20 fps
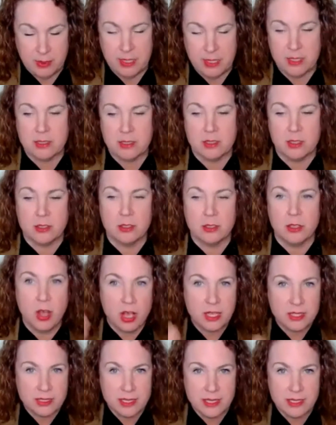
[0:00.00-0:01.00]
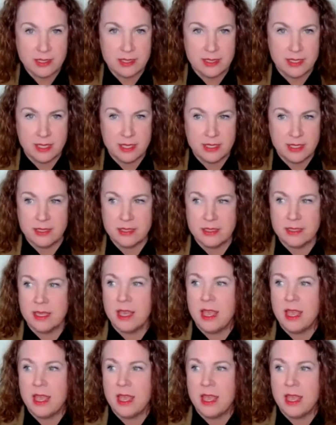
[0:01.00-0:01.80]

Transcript: because the law says this,